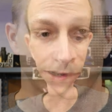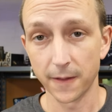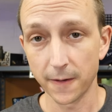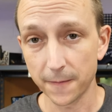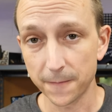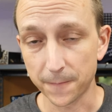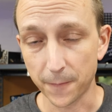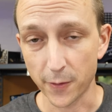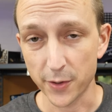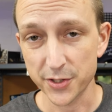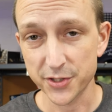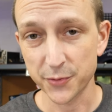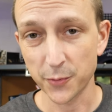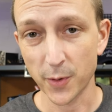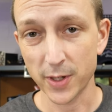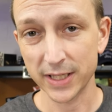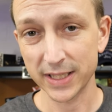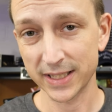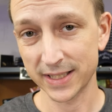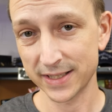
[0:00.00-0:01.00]
The first
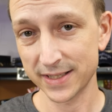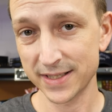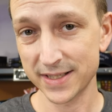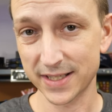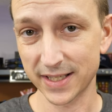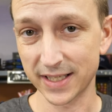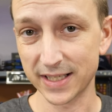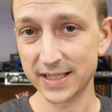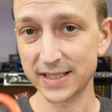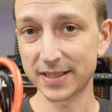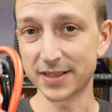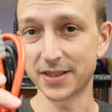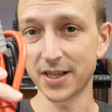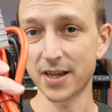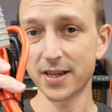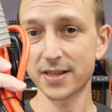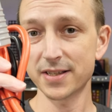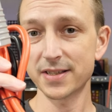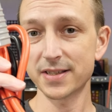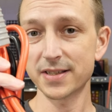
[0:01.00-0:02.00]
one is it
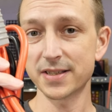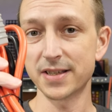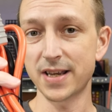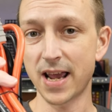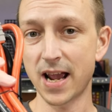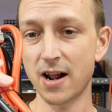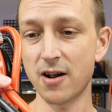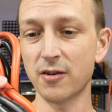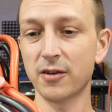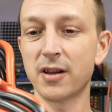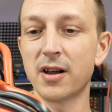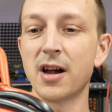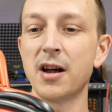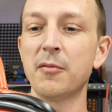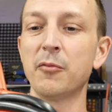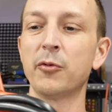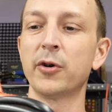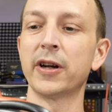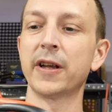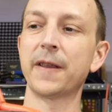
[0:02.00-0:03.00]
does now
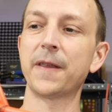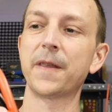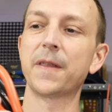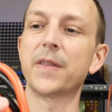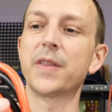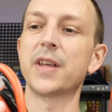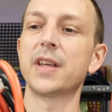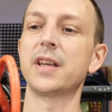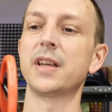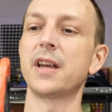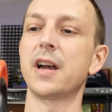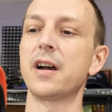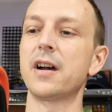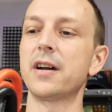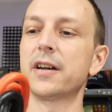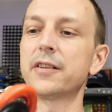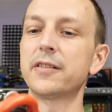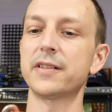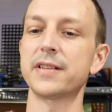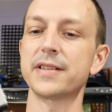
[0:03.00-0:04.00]
come with the
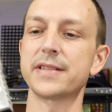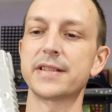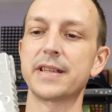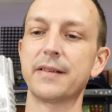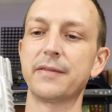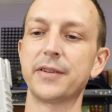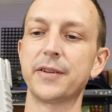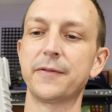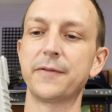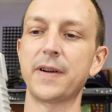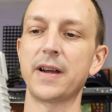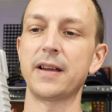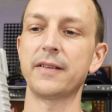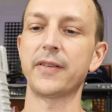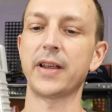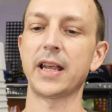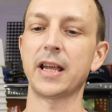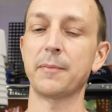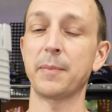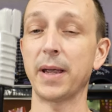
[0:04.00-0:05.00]

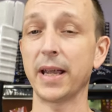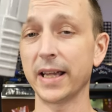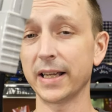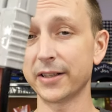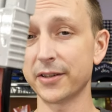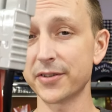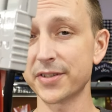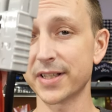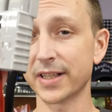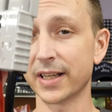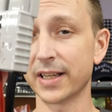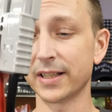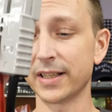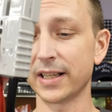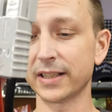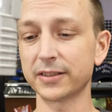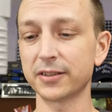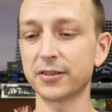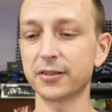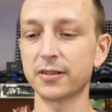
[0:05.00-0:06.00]
175 amp Anderson
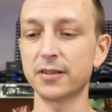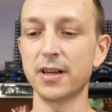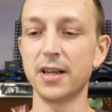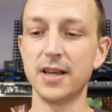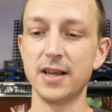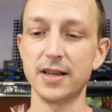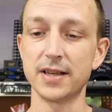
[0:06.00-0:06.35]
connector